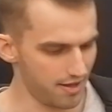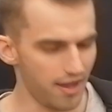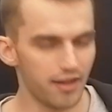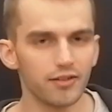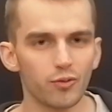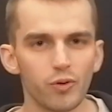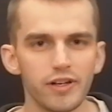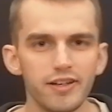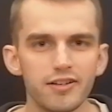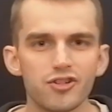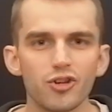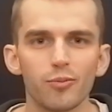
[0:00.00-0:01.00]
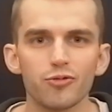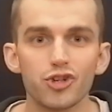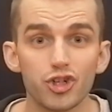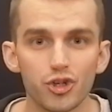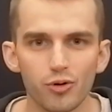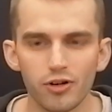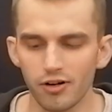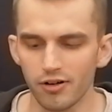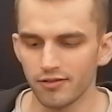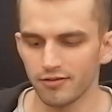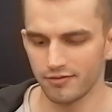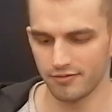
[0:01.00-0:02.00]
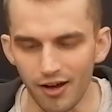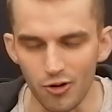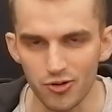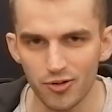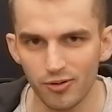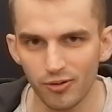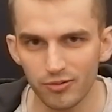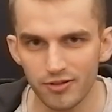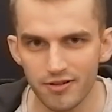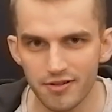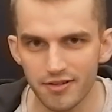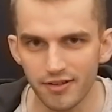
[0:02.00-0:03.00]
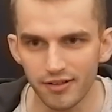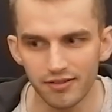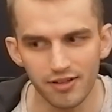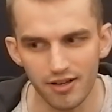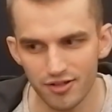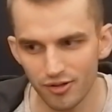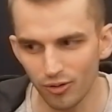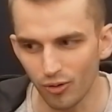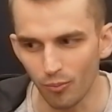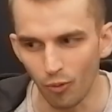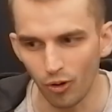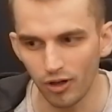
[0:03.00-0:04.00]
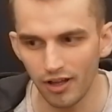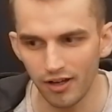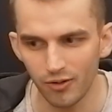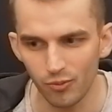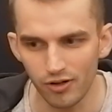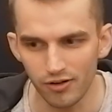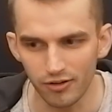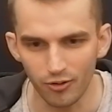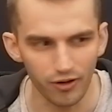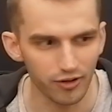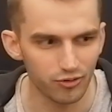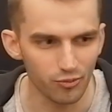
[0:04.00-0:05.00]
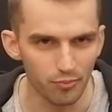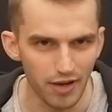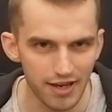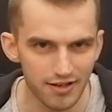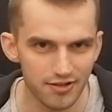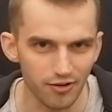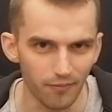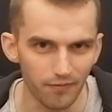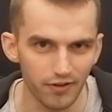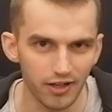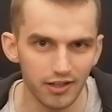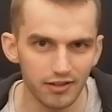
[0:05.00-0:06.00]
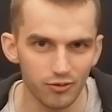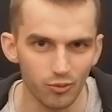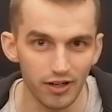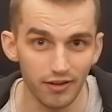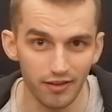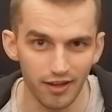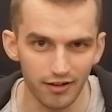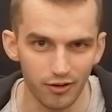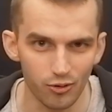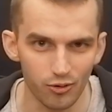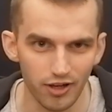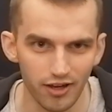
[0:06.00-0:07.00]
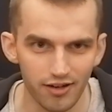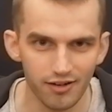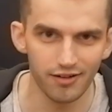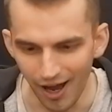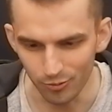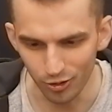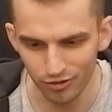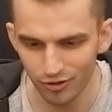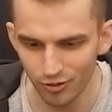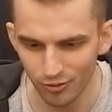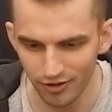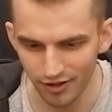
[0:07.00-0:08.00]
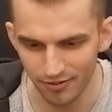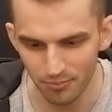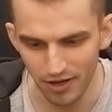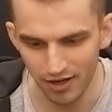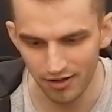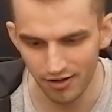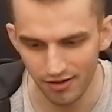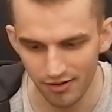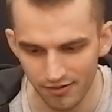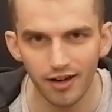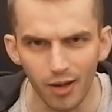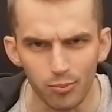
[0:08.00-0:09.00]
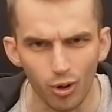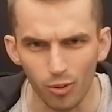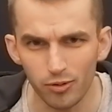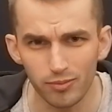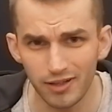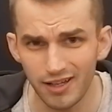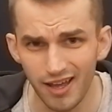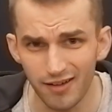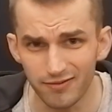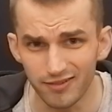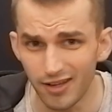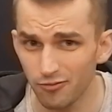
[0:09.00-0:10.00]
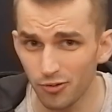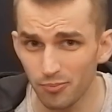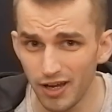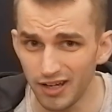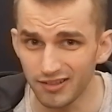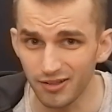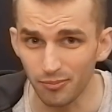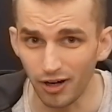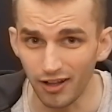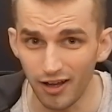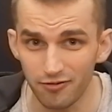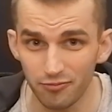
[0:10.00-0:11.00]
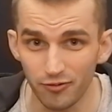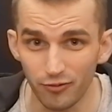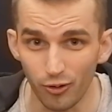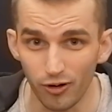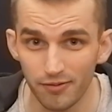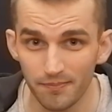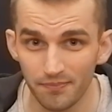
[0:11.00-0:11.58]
And we need some sugar. I also noticed it does look more like we are going to bake something rather than cooking. I'm not good at baking. I probably have never baked in my life before.